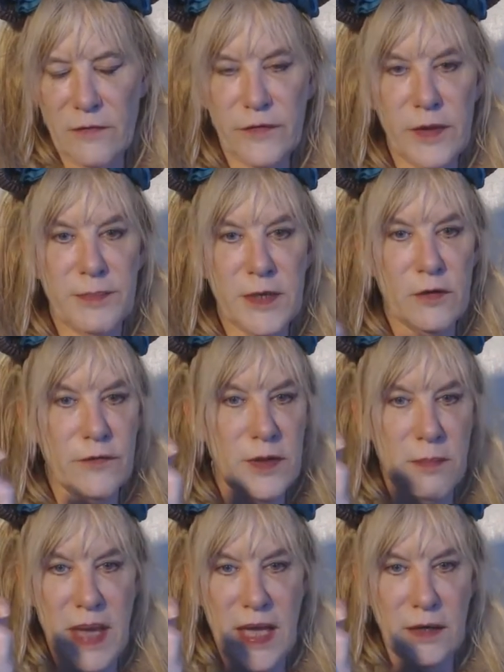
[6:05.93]
flipped over
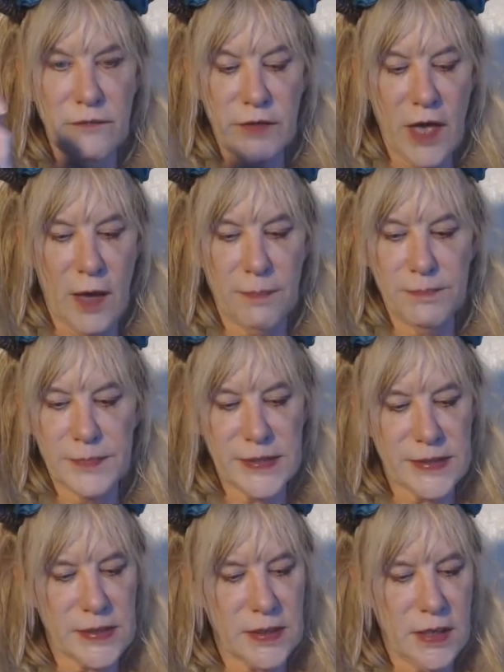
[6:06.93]
the Man of Cups,
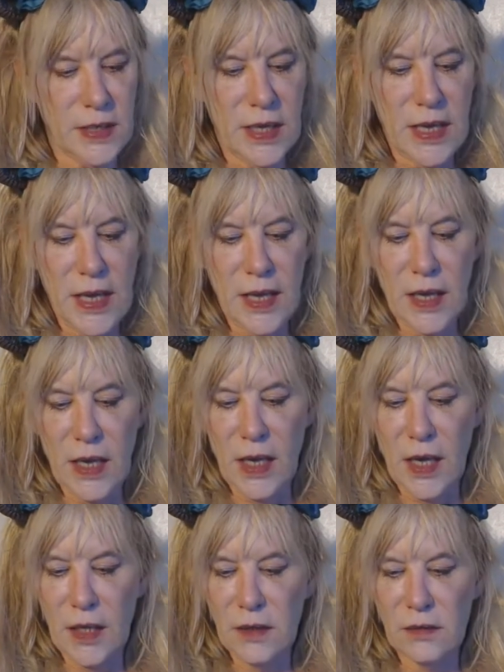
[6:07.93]

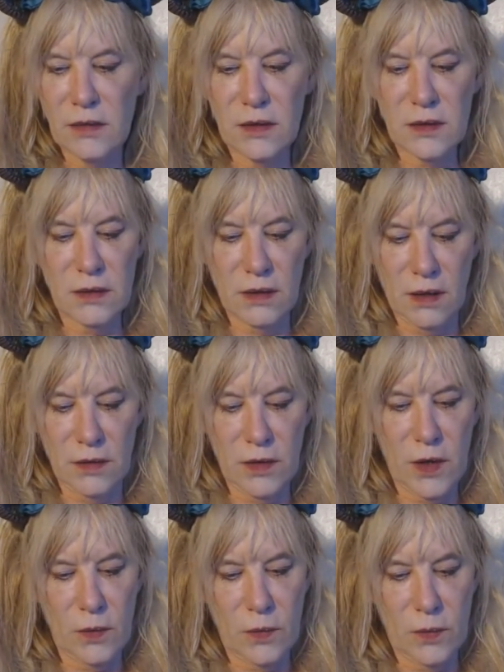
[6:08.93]
and I don't
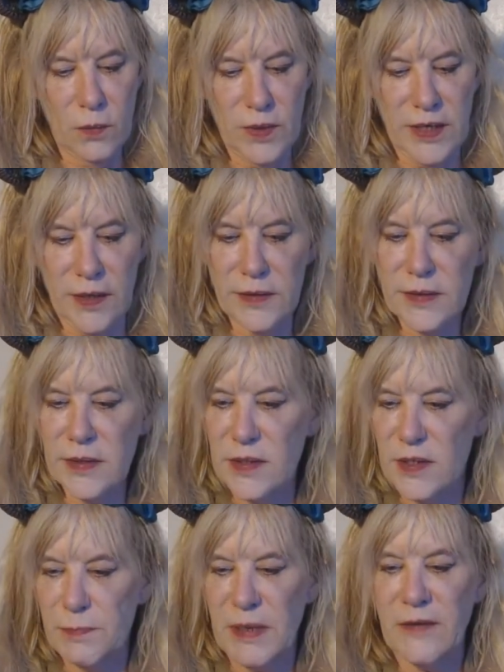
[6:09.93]
know what else. I'll
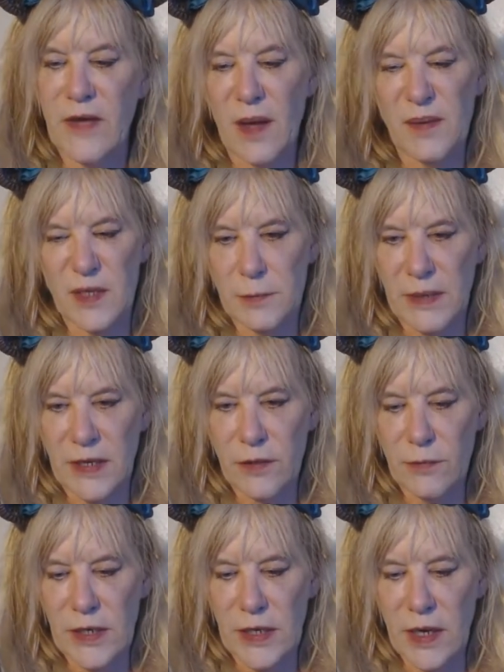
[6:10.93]
just pick
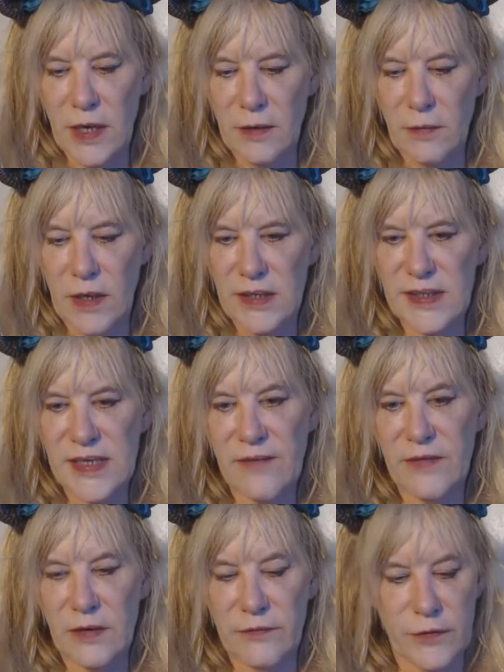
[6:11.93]
3, kind of random.
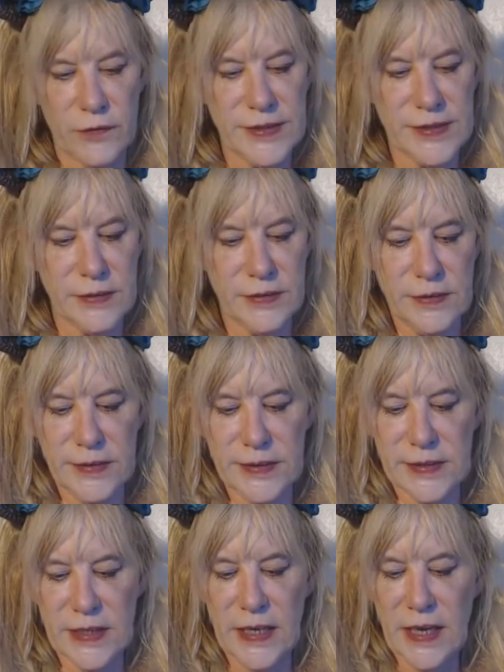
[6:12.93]
7 of
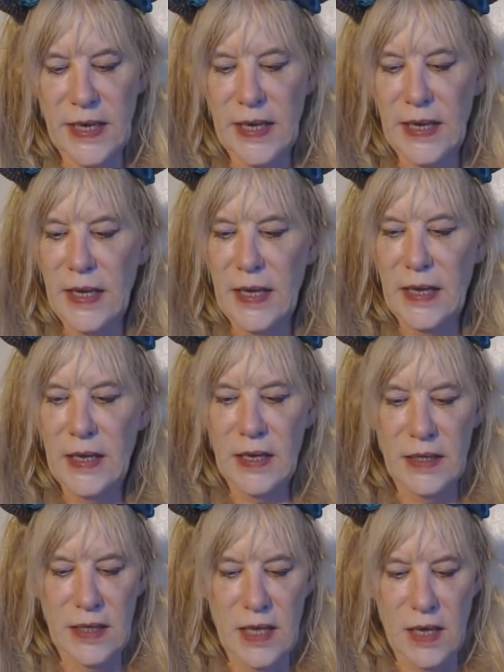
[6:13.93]
Crystals,
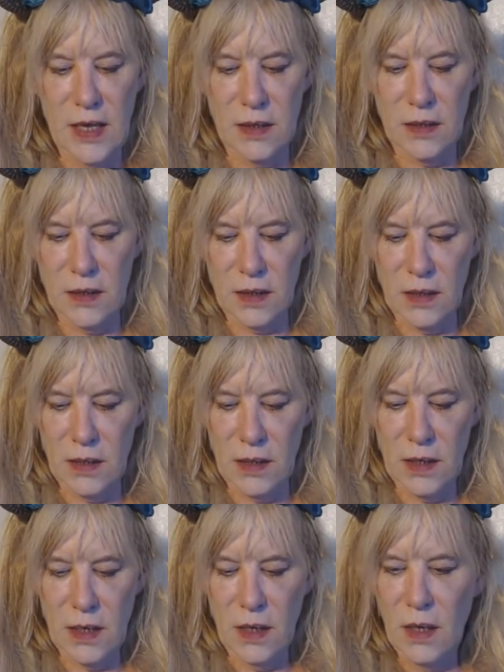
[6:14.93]
and then
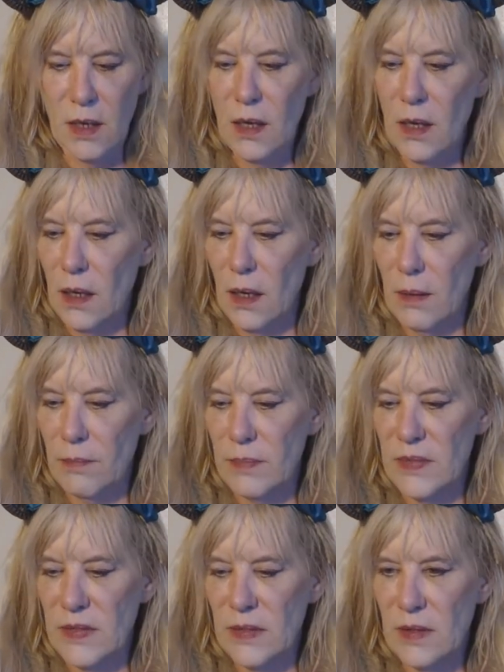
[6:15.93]

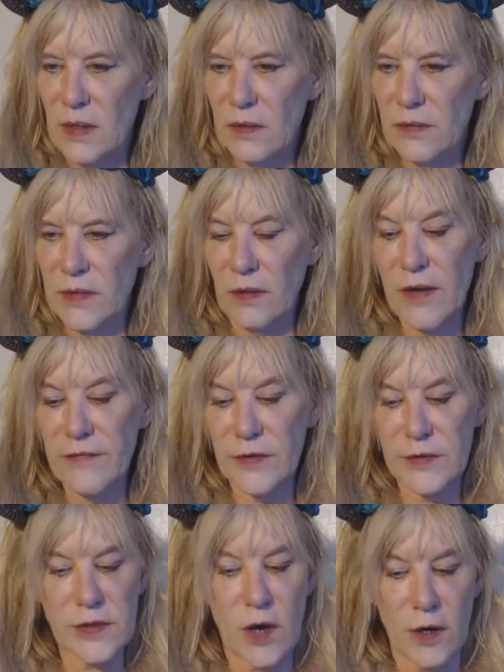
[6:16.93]
the
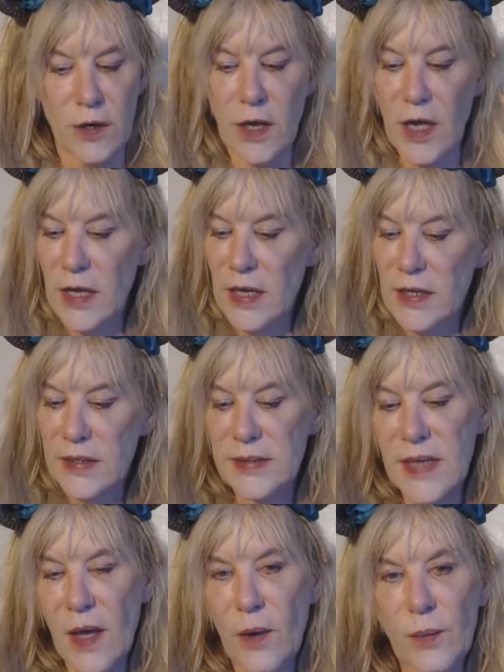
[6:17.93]
Lover's card.
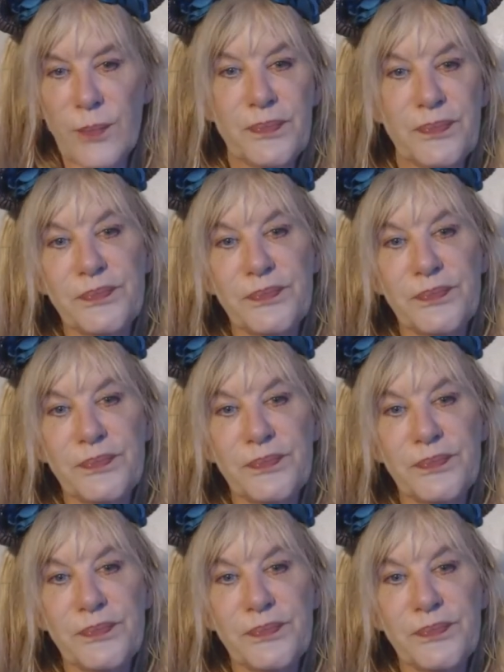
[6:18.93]
So